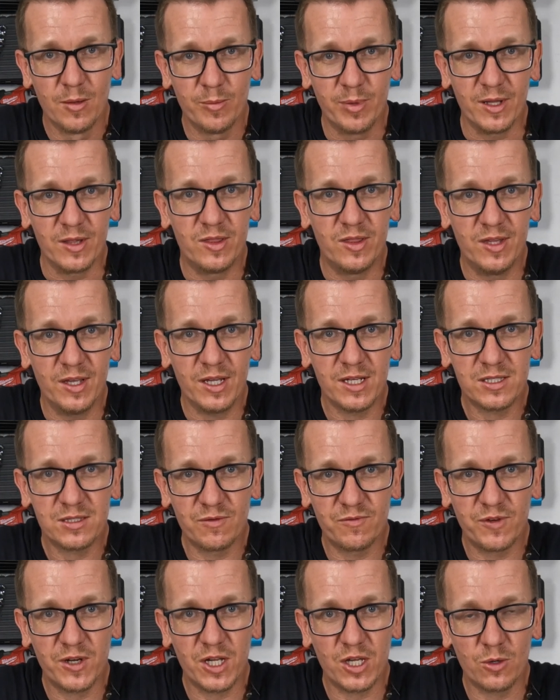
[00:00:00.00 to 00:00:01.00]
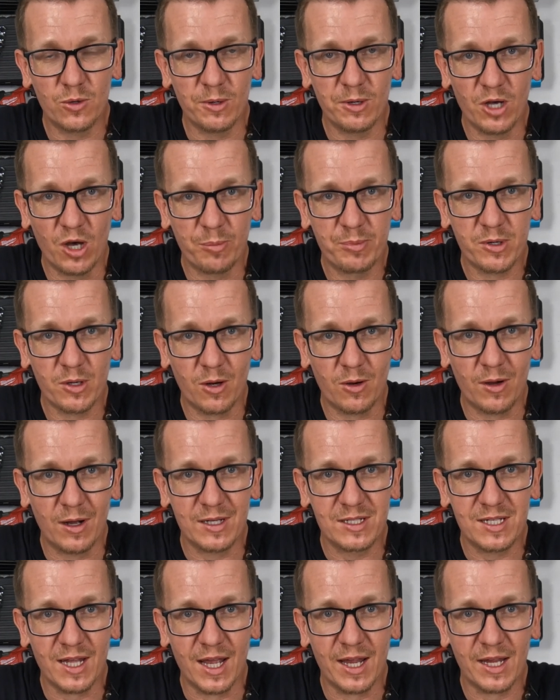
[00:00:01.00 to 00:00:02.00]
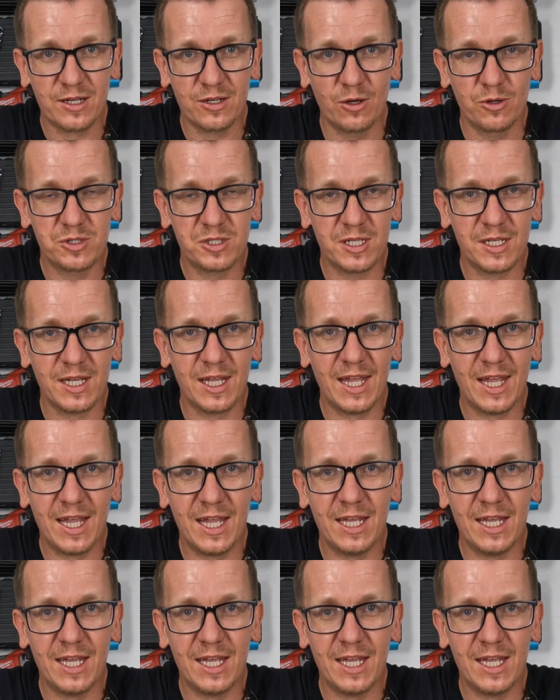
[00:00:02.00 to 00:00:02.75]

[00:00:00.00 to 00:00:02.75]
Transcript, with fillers: but this video will help you out on diagnosing